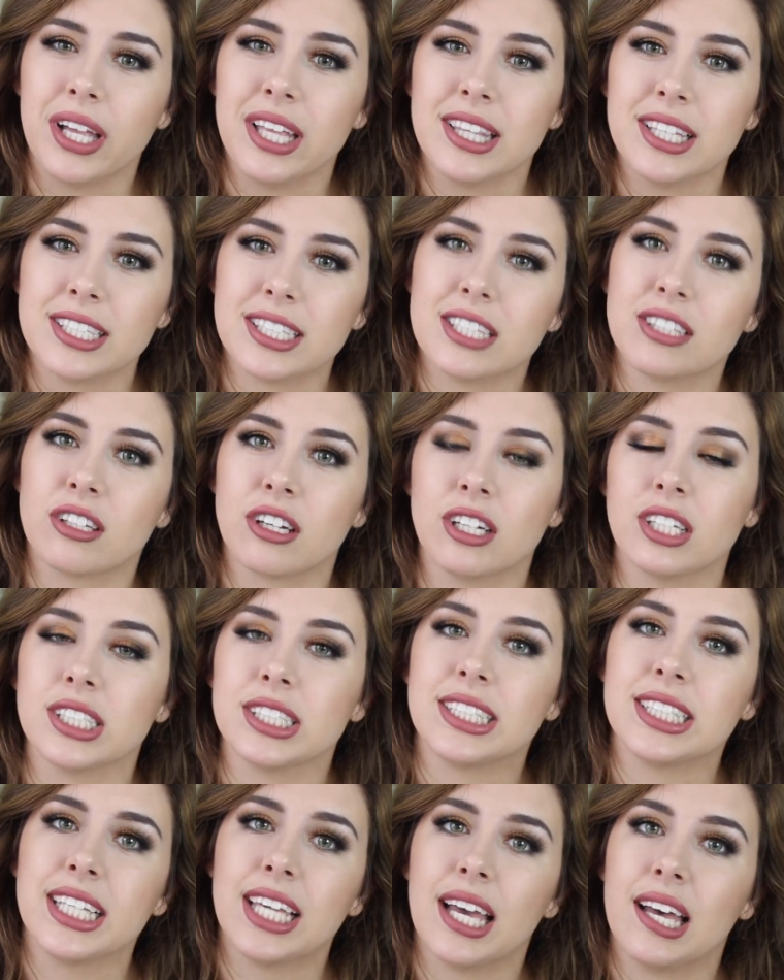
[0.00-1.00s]
and this is
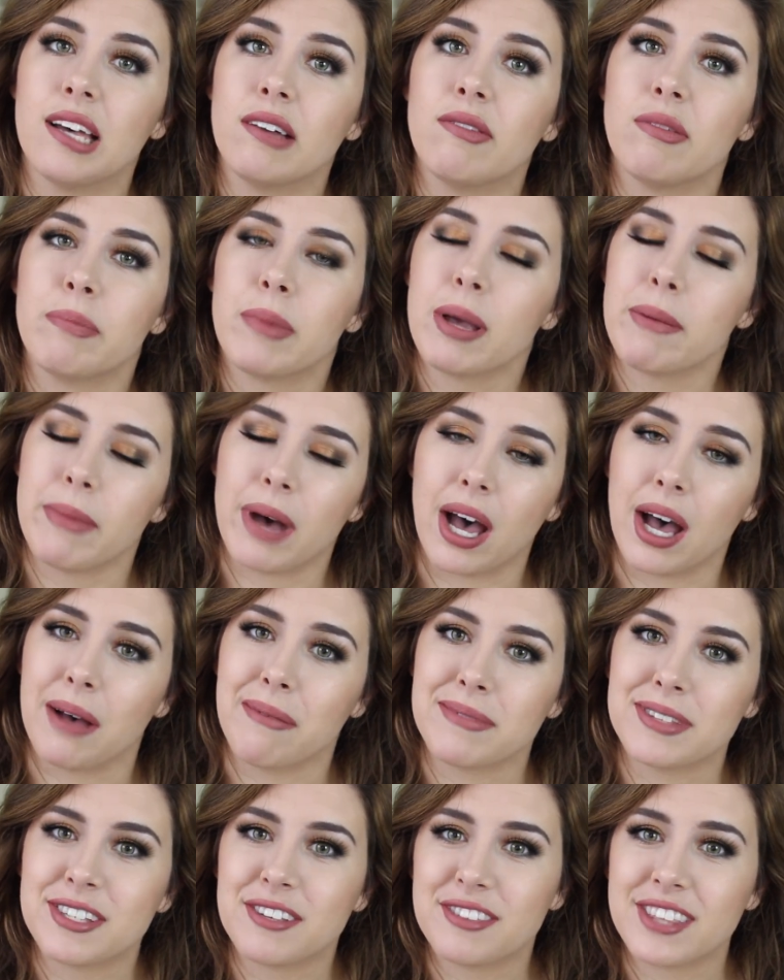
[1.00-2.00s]
courtesy of my
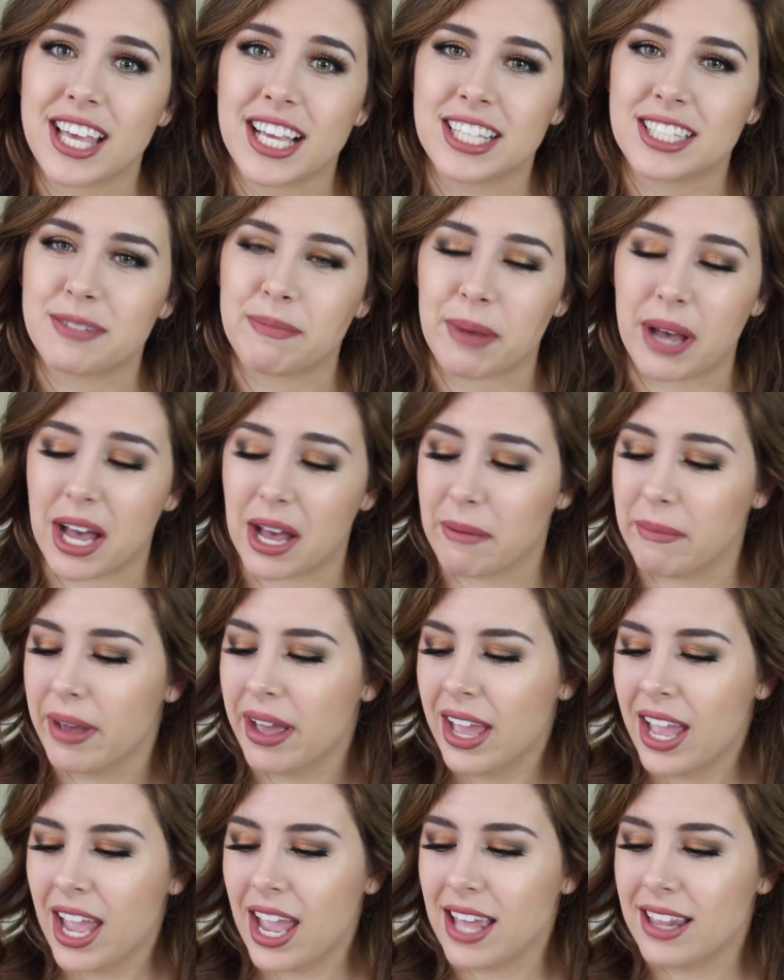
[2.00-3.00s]
mom, so thanks, Mom.
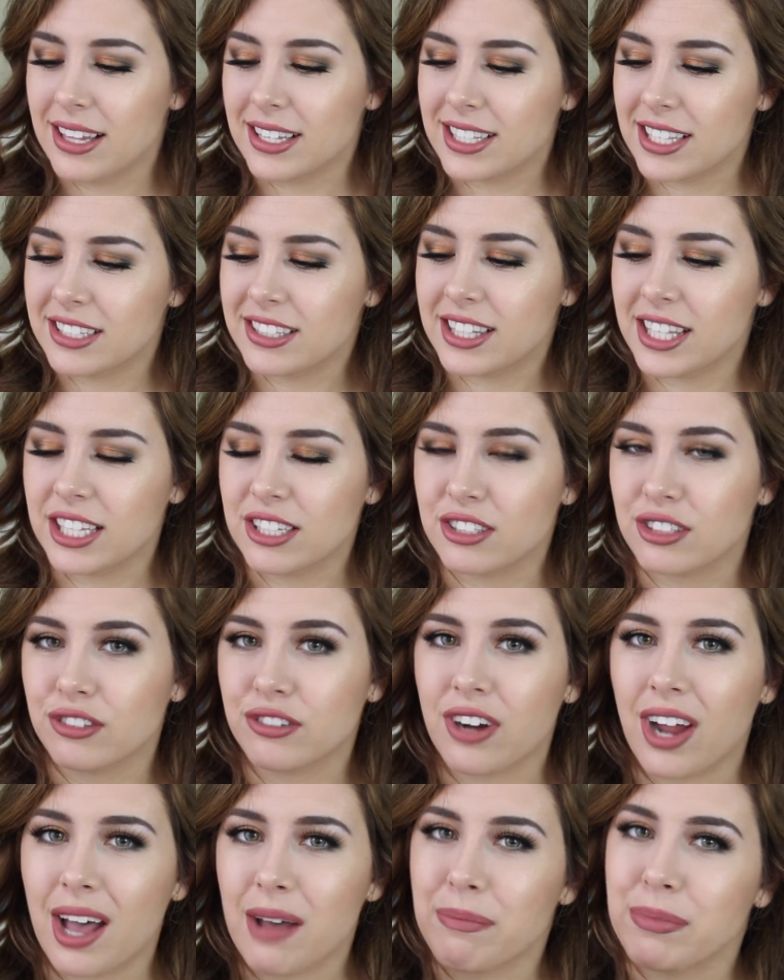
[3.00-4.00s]
And this is the
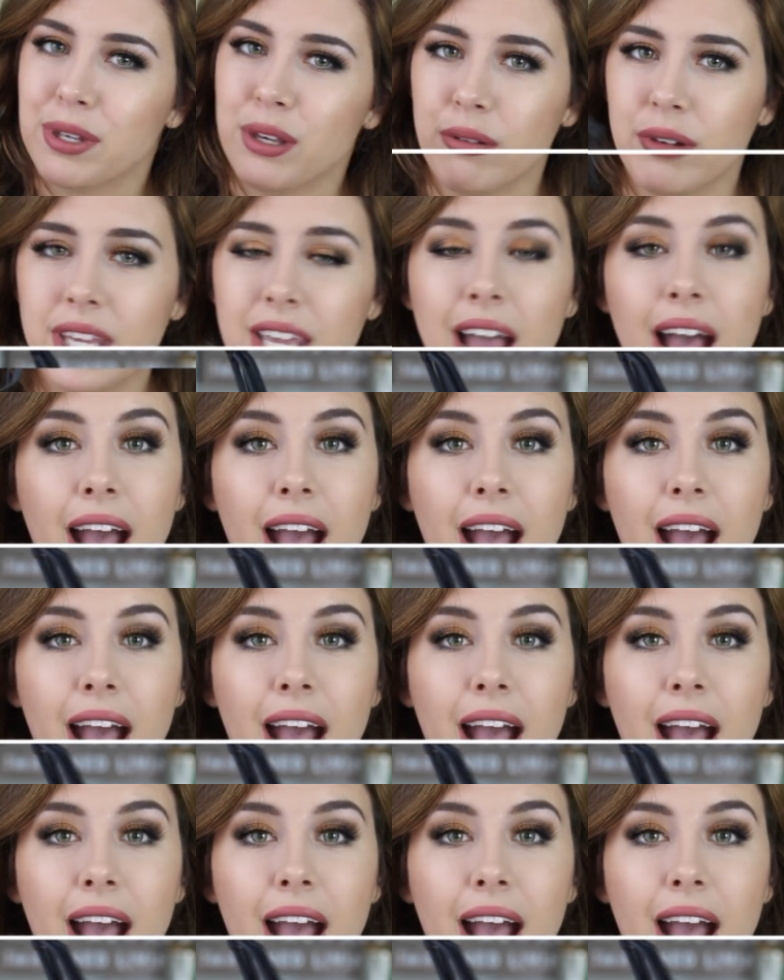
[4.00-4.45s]
Surratt Beauty